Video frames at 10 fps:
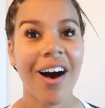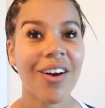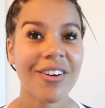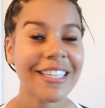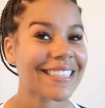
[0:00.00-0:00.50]

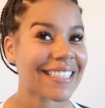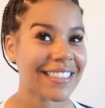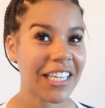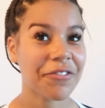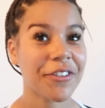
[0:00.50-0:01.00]
All right,
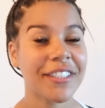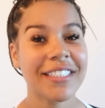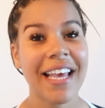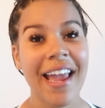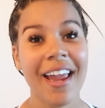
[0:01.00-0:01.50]
that's it for
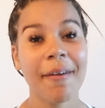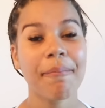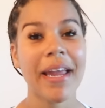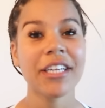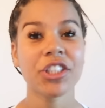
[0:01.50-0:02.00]

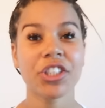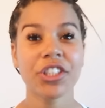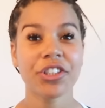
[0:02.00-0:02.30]
today. Make sure